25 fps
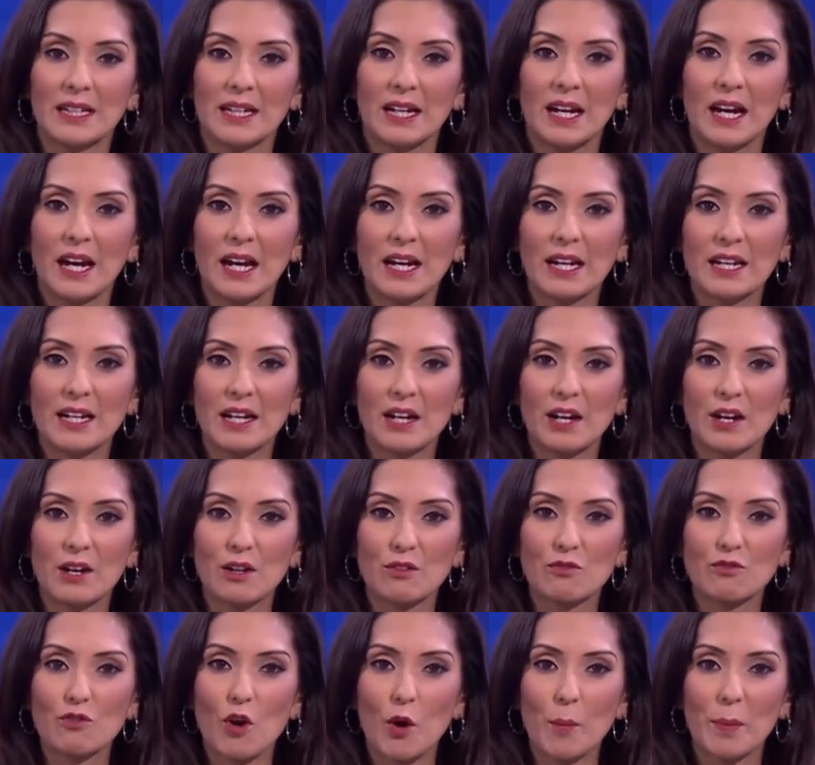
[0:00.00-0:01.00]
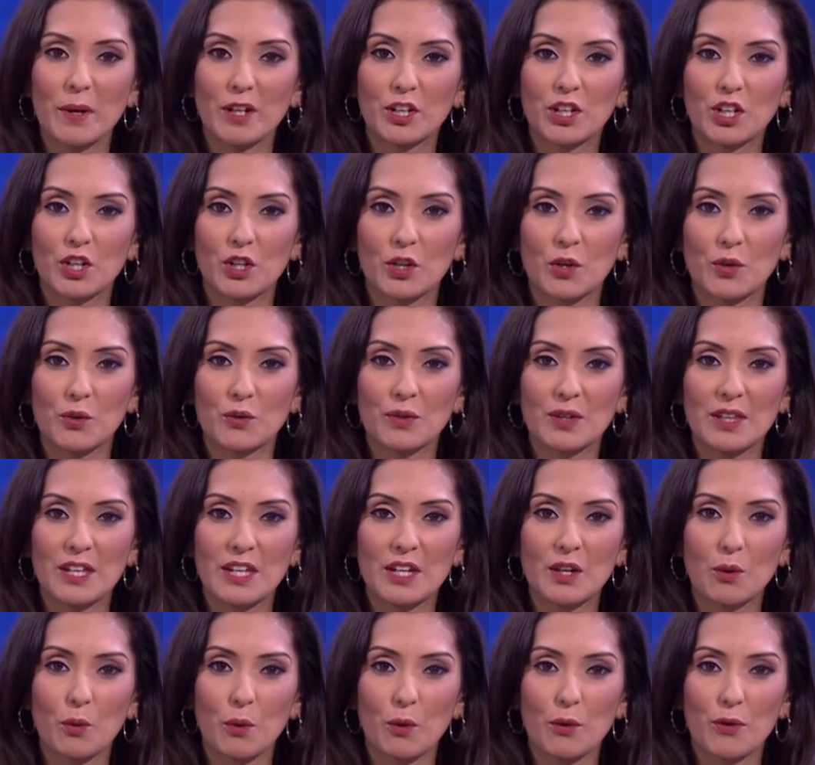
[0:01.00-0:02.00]
Earlier, Robert Kuhn,
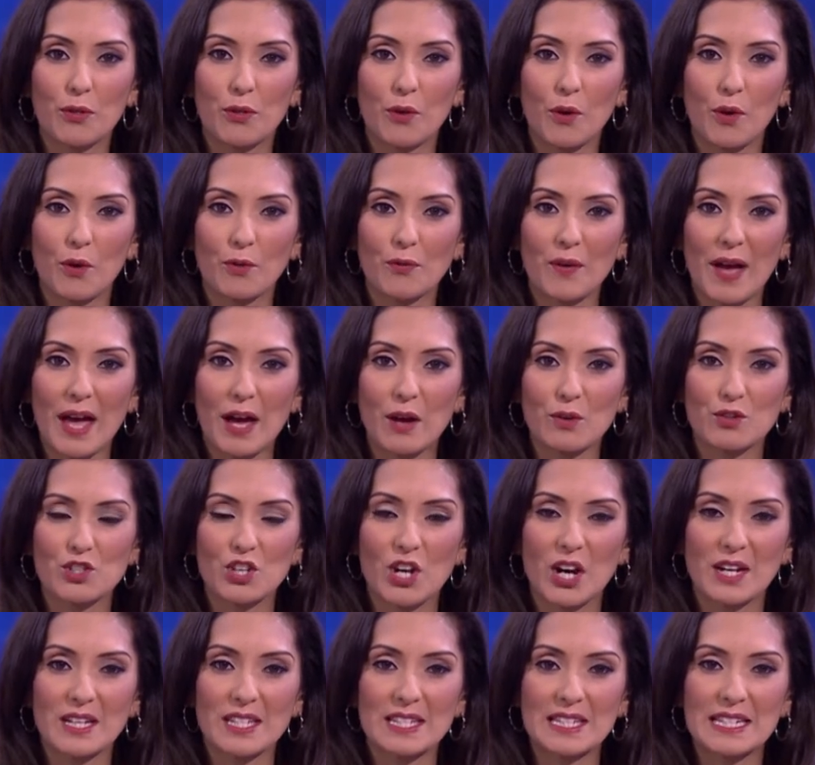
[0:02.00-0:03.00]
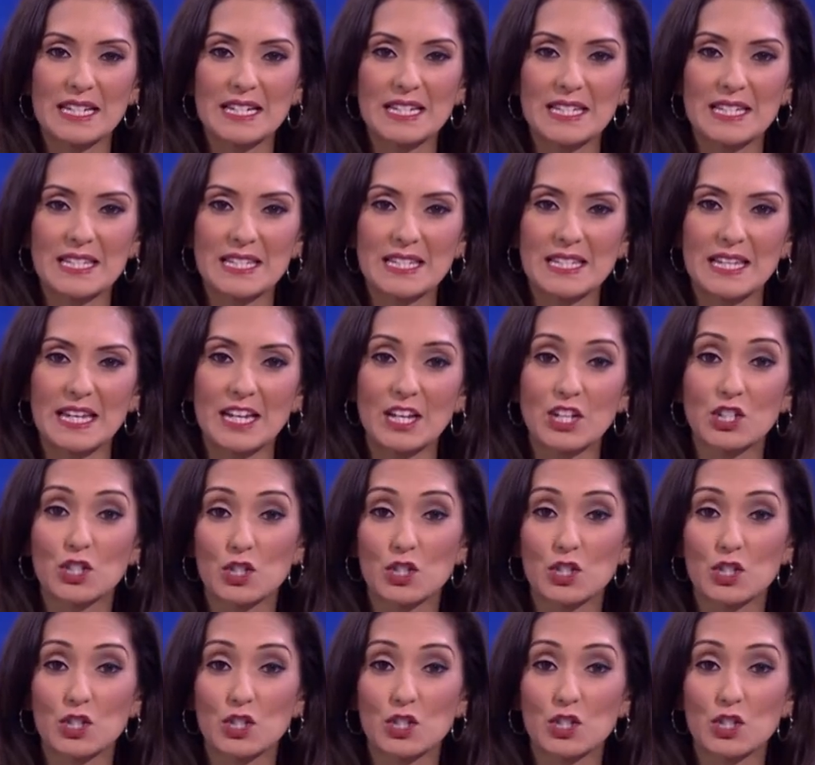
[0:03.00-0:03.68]
the author of How China's Leaders Think,